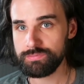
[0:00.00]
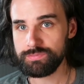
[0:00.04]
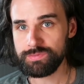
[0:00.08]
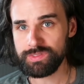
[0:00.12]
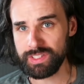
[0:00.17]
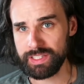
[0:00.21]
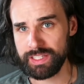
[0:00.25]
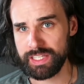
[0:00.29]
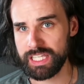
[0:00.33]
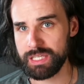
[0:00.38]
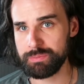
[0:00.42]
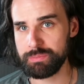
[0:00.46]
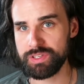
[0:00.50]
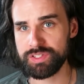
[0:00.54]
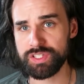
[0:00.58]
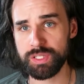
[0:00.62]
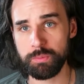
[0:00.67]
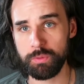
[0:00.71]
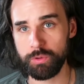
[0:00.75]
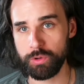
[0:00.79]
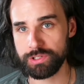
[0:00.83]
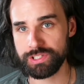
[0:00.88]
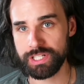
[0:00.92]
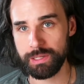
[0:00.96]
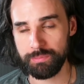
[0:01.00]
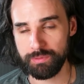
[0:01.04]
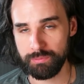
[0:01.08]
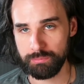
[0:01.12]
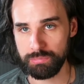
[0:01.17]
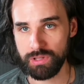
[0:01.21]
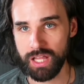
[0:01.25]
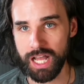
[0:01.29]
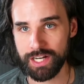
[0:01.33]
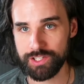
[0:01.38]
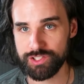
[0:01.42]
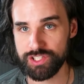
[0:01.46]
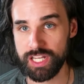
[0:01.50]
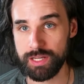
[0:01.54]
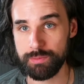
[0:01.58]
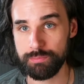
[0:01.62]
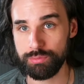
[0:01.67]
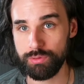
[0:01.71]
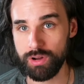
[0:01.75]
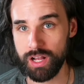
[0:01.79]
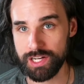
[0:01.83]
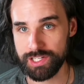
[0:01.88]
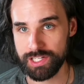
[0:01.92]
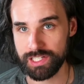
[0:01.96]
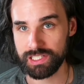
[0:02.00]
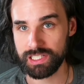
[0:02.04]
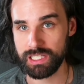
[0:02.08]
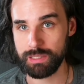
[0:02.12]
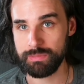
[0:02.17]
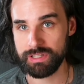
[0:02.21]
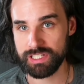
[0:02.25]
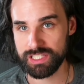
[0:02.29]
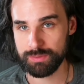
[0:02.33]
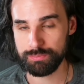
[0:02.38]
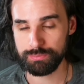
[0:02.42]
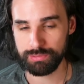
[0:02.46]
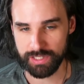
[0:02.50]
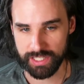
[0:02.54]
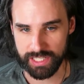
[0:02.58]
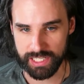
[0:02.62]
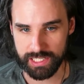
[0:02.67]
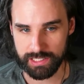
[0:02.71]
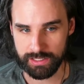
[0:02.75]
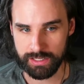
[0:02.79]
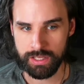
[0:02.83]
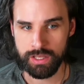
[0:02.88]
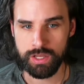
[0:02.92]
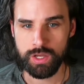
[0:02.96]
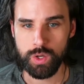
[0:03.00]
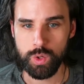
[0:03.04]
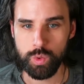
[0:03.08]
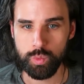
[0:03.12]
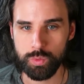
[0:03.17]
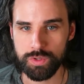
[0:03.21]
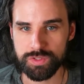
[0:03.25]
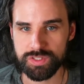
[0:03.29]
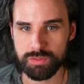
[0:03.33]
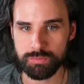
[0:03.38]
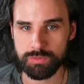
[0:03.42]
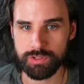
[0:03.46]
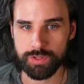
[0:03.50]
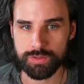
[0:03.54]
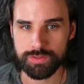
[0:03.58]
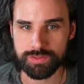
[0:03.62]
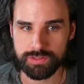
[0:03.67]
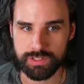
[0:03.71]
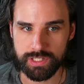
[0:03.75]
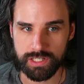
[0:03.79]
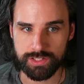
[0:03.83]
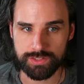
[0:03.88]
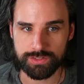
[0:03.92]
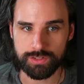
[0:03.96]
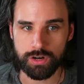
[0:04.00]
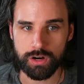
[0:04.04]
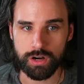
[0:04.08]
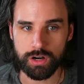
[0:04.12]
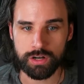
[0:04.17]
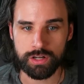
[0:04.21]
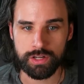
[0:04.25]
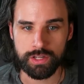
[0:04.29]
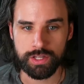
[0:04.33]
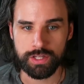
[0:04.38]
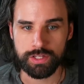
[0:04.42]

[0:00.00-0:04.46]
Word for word: It could be some other type of blockchain project. Let me explain what some of those things are.